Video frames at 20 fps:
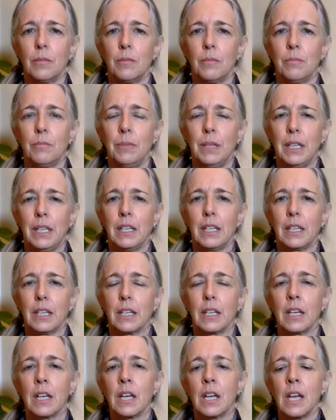being.
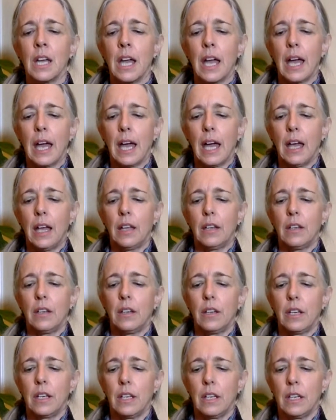And
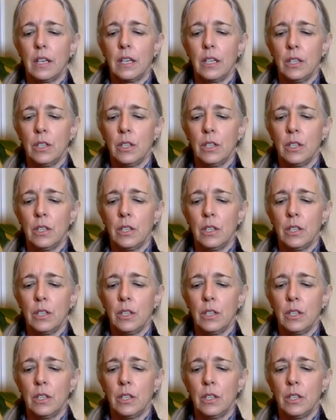he